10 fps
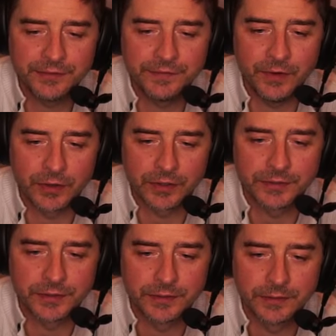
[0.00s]

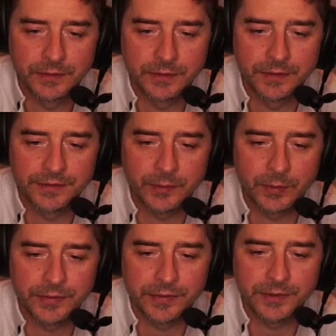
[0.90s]
fucked? Is that
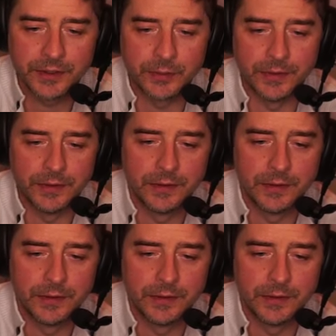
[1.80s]
what they're doing?